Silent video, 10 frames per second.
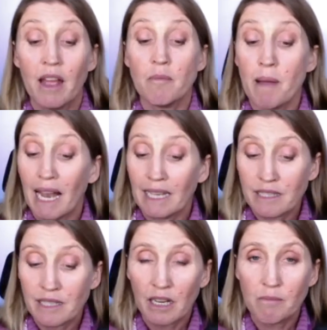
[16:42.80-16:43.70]

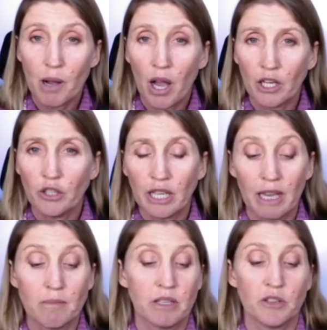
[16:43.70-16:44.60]
Balancing
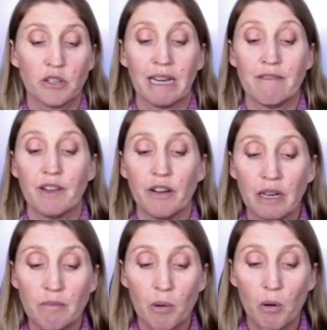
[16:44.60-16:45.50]
biochemistry, very
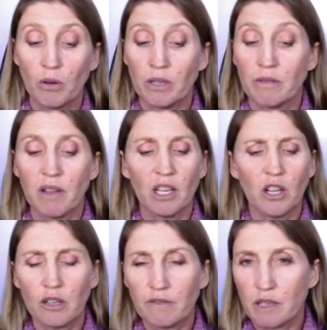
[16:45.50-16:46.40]
important. A
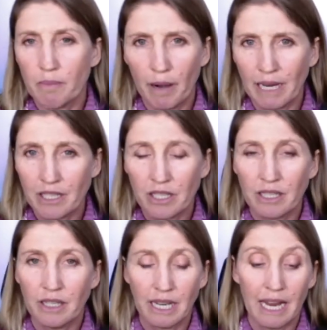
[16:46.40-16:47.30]
lot of
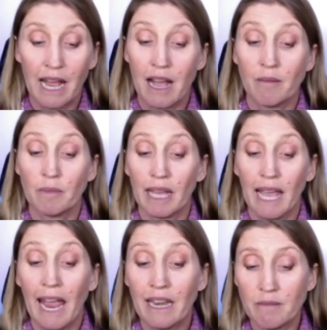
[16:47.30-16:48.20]
depression
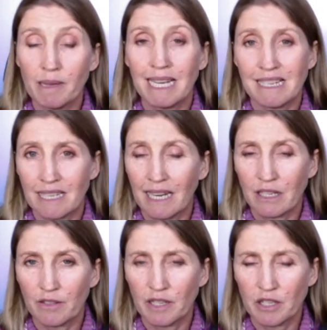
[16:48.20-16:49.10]
can be zinc
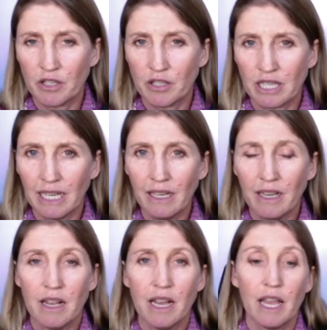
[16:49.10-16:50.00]
deficiency.
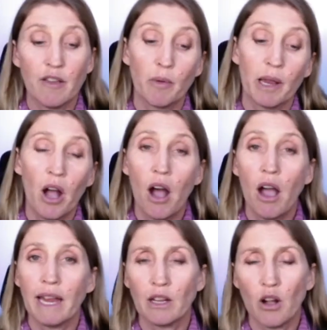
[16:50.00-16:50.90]
If we're
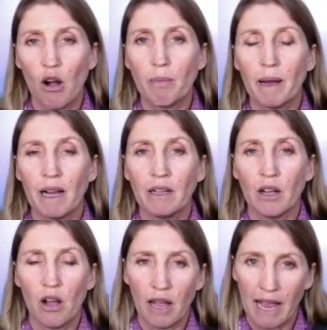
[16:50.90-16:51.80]
high in copper,
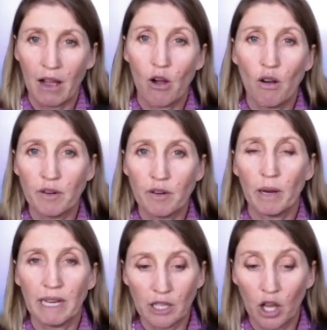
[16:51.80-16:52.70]
often
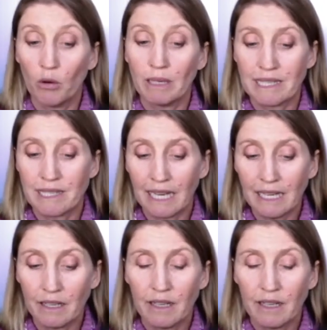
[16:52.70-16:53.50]
we're low in zinc.